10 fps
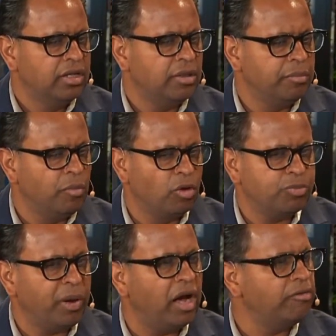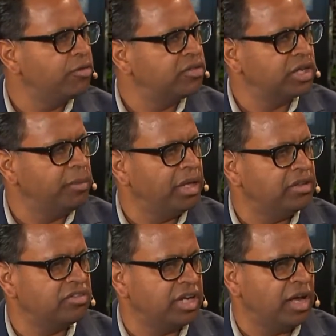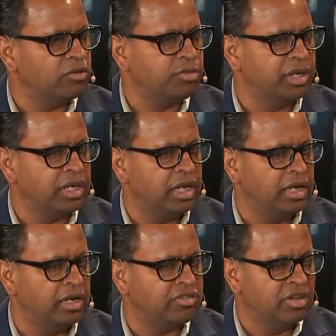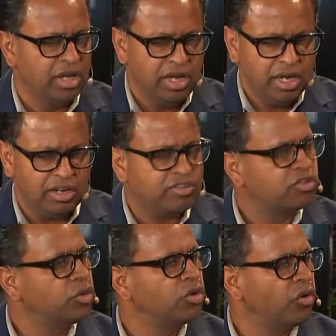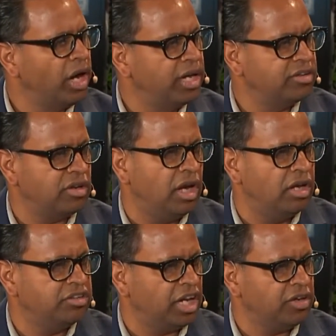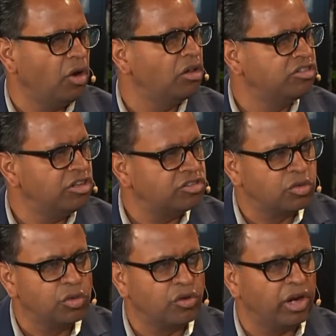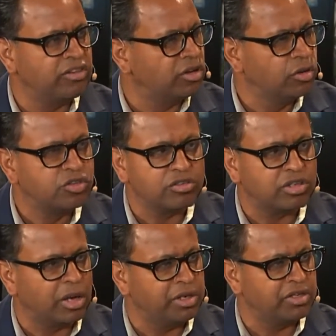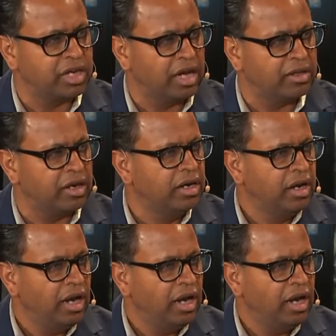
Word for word: the most powerful thing about this announcement is it's two great uh, technologies, two great solutions coming together.